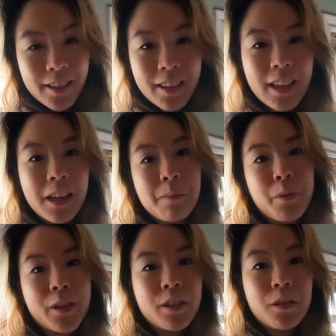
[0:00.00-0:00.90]
the key
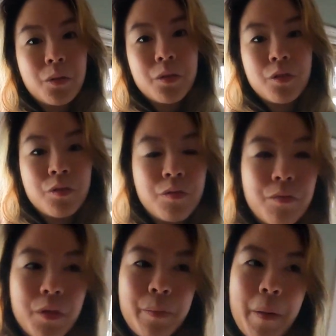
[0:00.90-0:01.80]
important note to
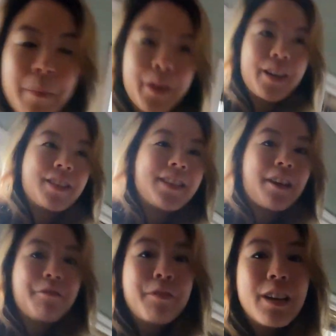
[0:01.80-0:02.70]
remember is
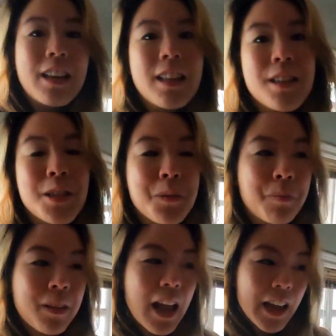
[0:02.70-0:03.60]
that really the
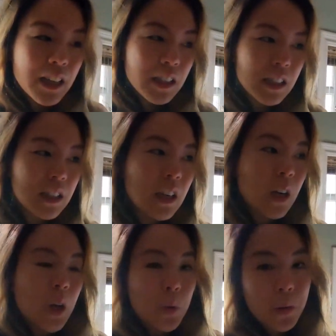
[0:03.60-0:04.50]
supplier
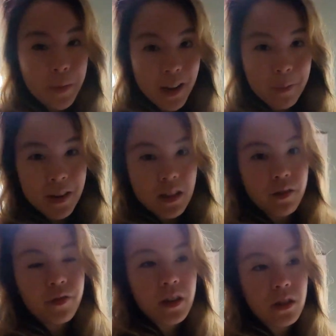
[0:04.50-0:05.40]
will make a big
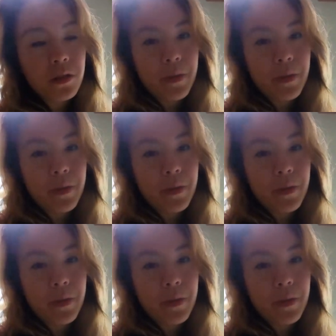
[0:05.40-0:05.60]
difference.